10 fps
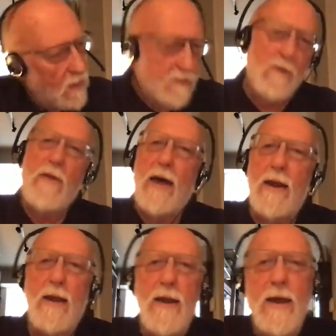I'll throw that
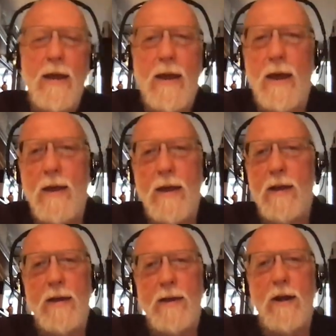in.
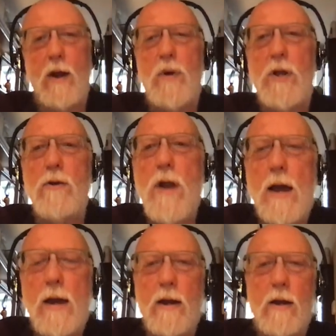But you're
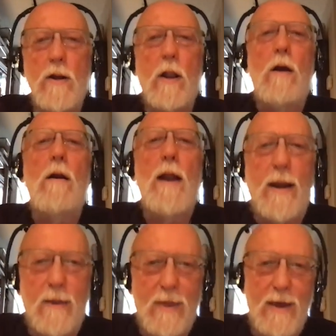not going to learn
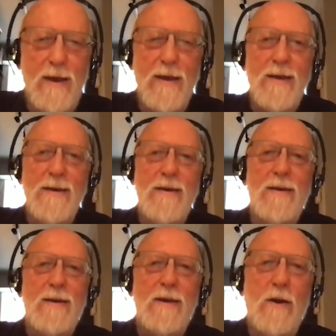anything.
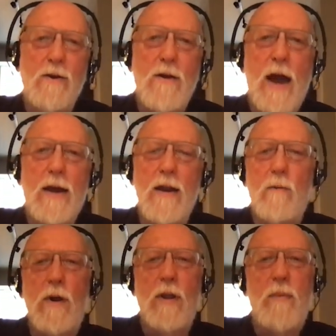Yeah. You're not going to
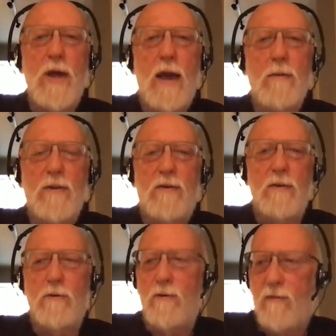really be able
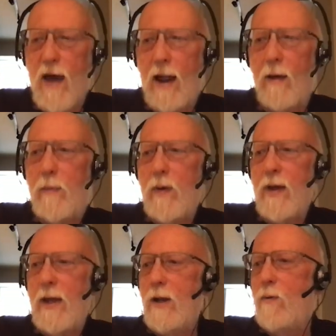to develop
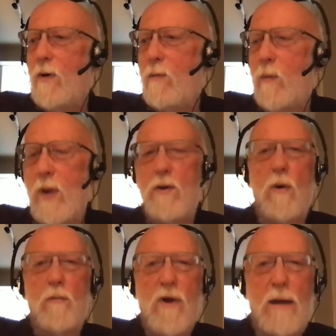
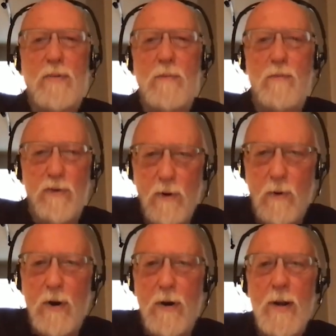into a proper
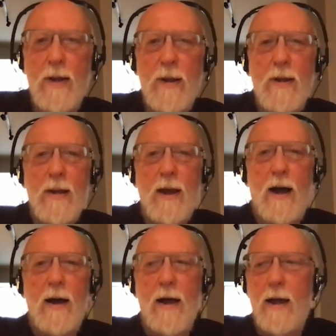brewer
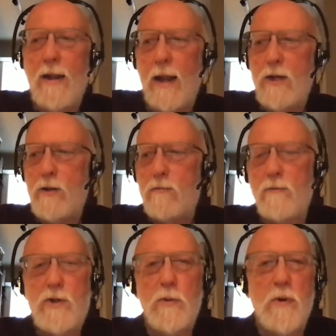unless
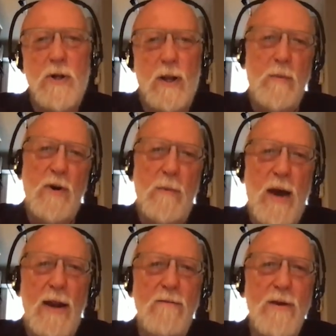you're super deliberate
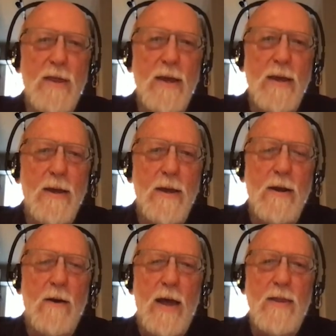about everything.
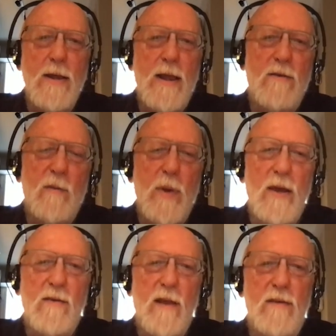And I think that's the
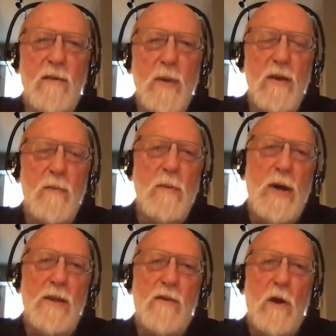biggest lesson, because people
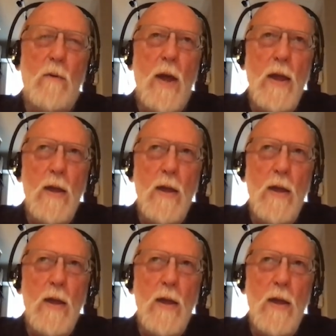get so